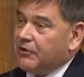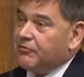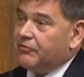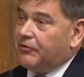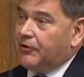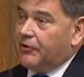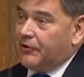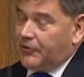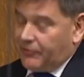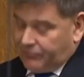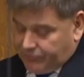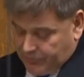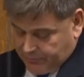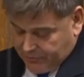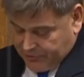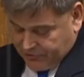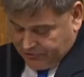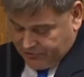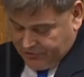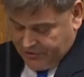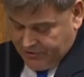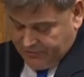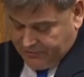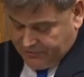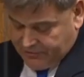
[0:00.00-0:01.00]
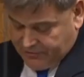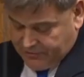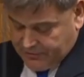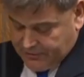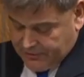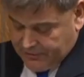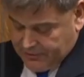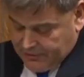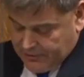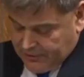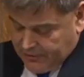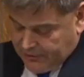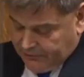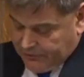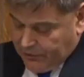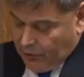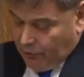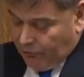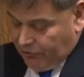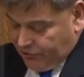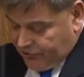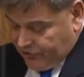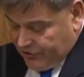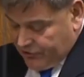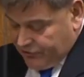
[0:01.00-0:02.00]
be further from the truth. The
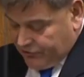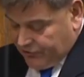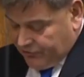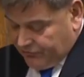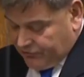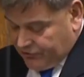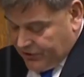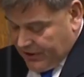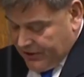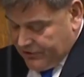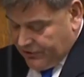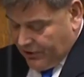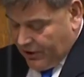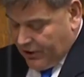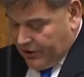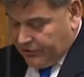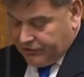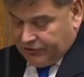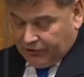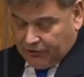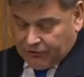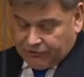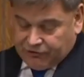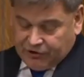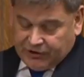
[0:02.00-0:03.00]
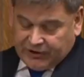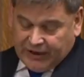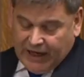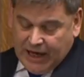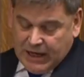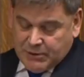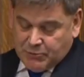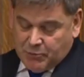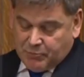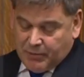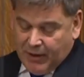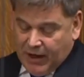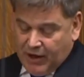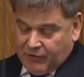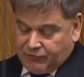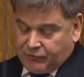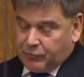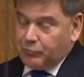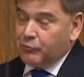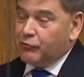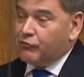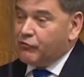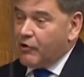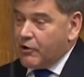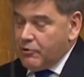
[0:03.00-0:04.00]
origins of gender ideology came about
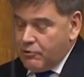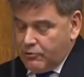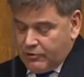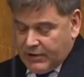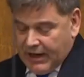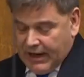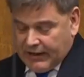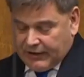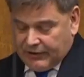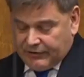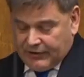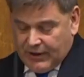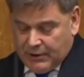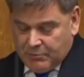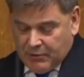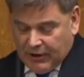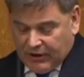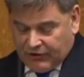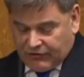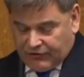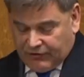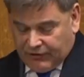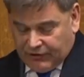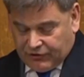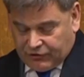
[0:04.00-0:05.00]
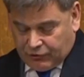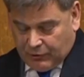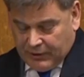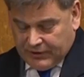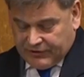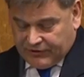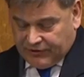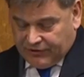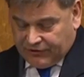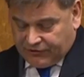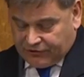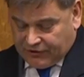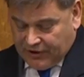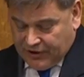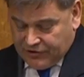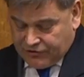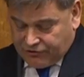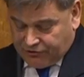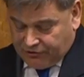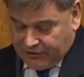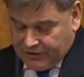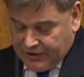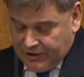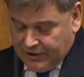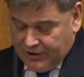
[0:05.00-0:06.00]
from rogue academics of the 20th
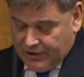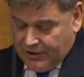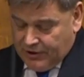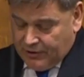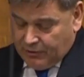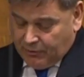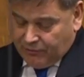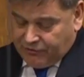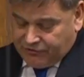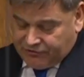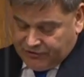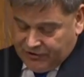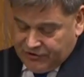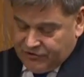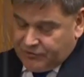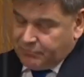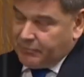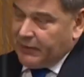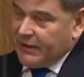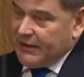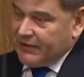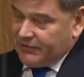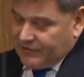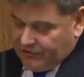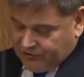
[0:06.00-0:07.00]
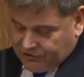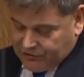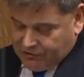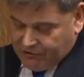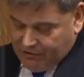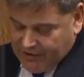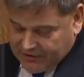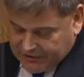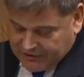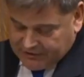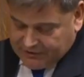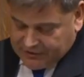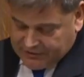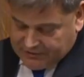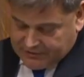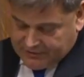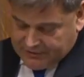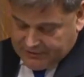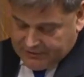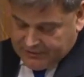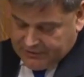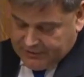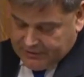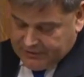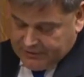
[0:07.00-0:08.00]
century who have since been discredited,
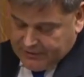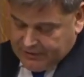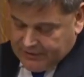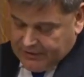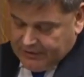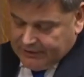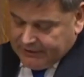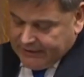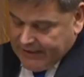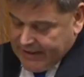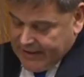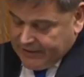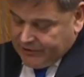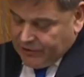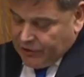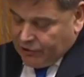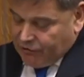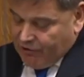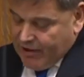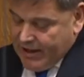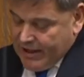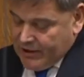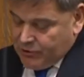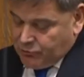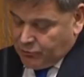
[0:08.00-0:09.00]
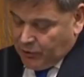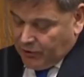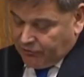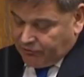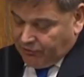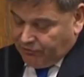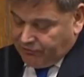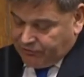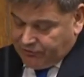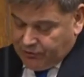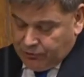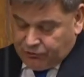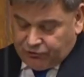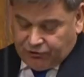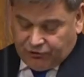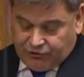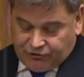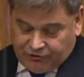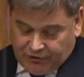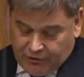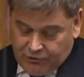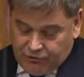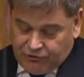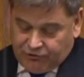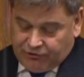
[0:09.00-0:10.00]
laying the groundwork for future
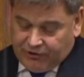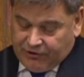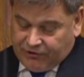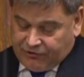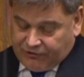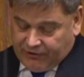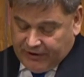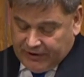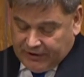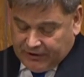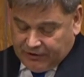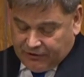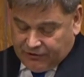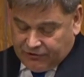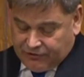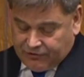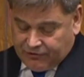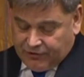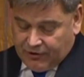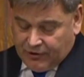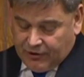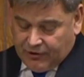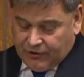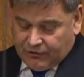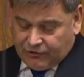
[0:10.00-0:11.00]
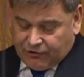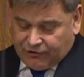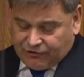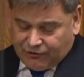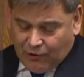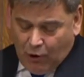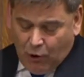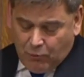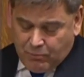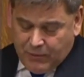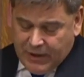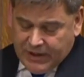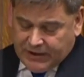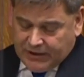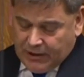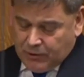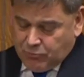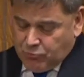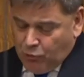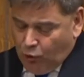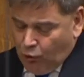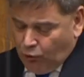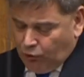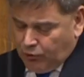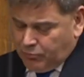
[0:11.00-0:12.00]
socialist thinkers to start
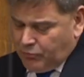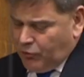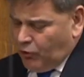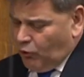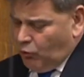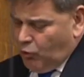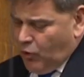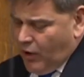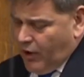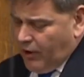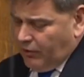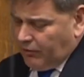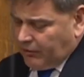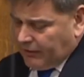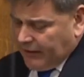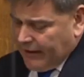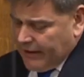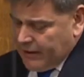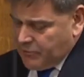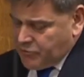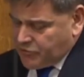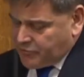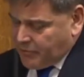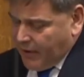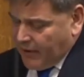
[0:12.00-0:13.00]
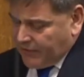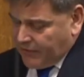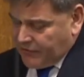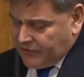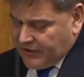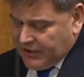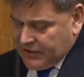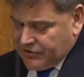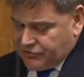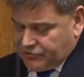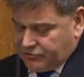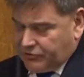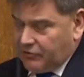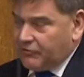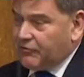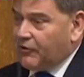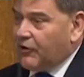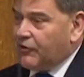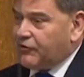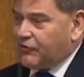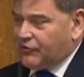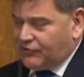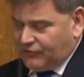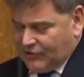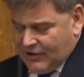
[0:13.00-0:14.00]
making more and more wild claims about the nature of
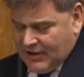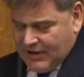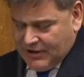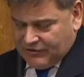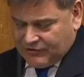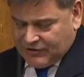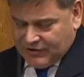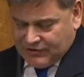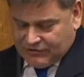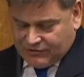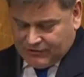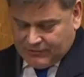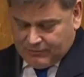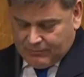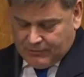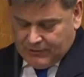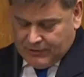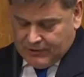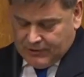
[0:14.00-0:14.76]
our societies.